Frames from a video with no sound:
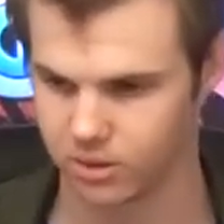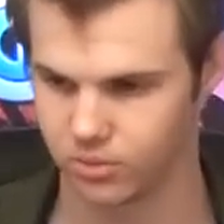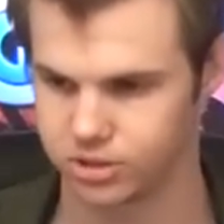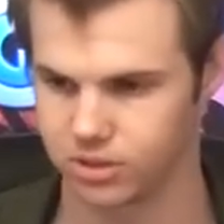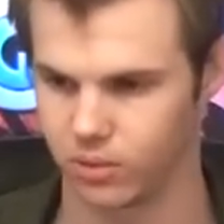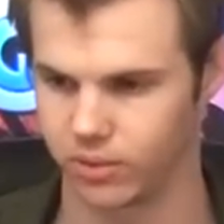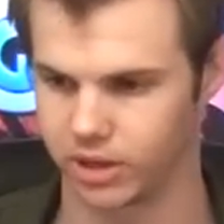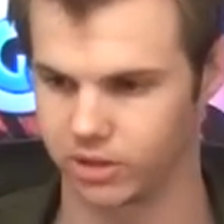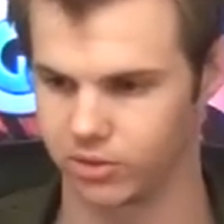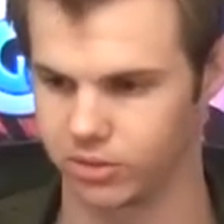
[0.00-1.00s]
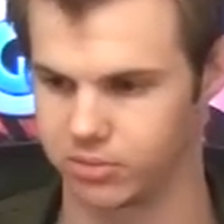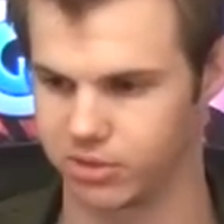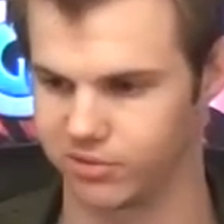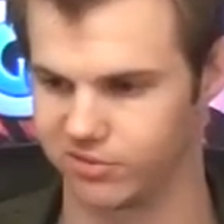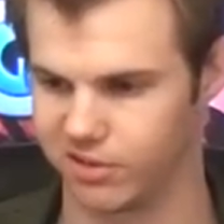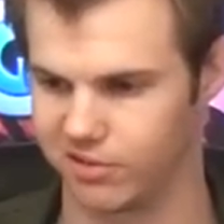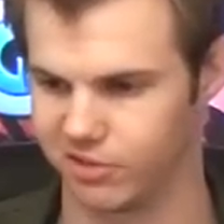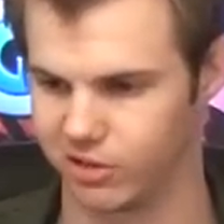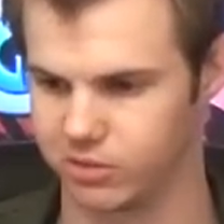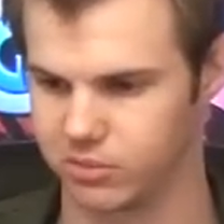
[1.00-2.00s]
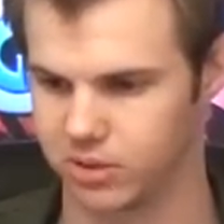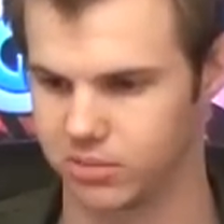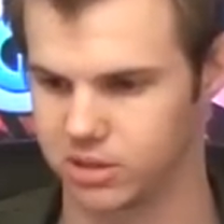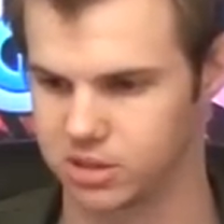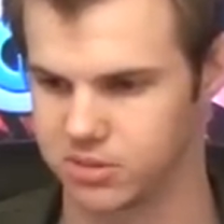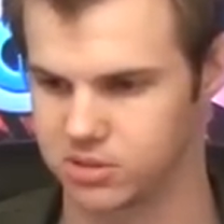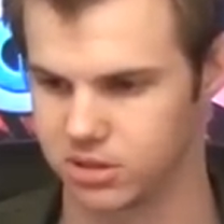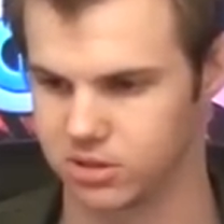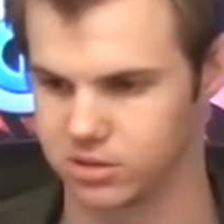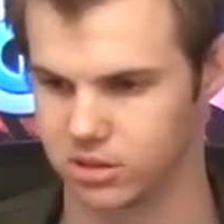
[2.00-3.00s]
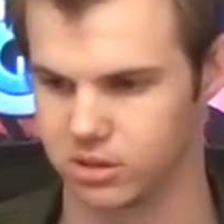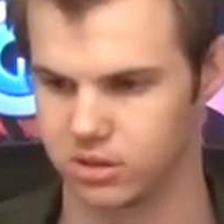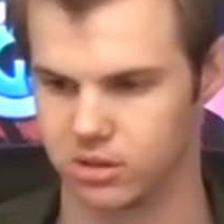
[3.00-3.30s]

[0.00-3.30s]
We'll see what we can do with a bit of volume coming in the Spencer and Hill song.